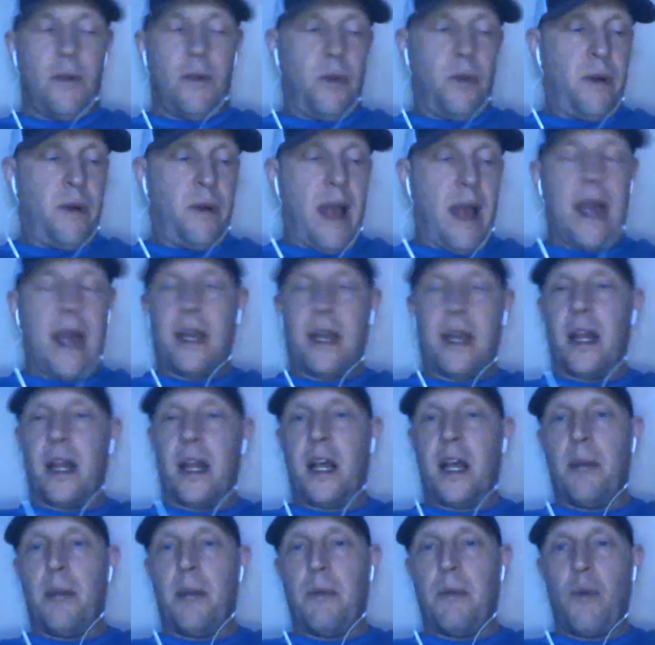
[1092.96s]
we were adding a
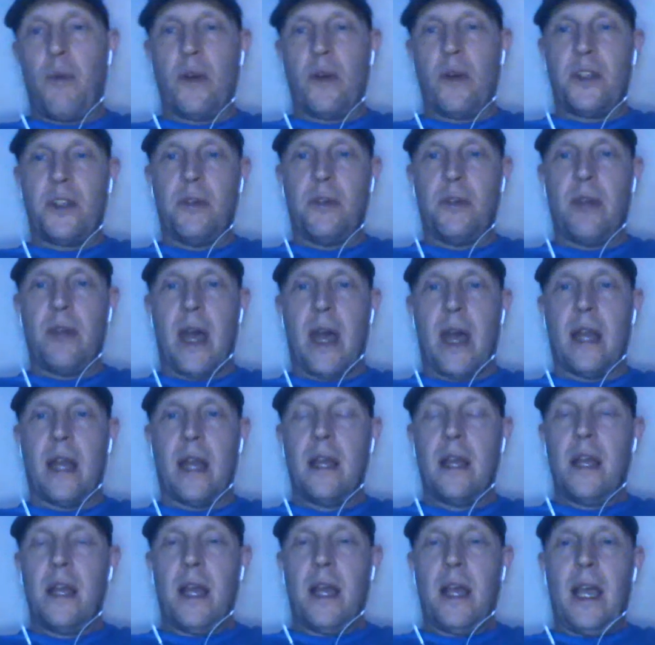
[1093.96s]
couple more to that.
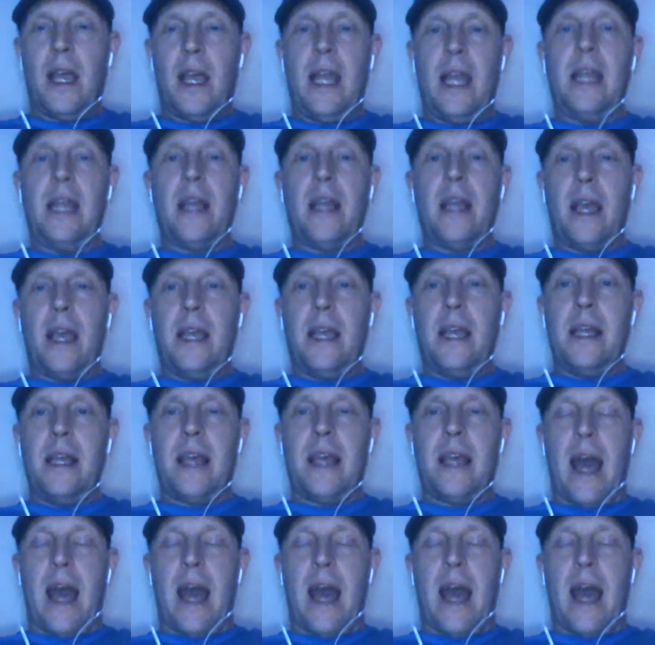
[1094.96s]
Any